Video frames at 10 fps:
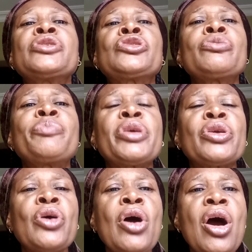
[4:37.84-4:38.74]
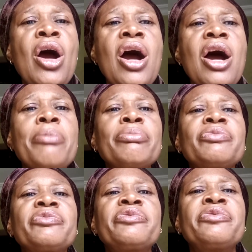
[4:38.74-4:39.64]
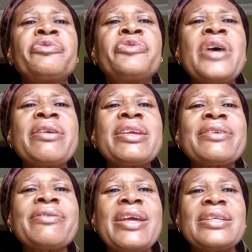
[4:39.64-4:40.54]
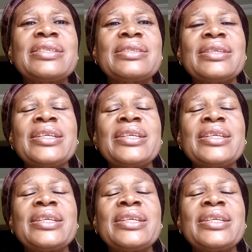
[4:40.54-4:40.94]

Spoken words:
to become very great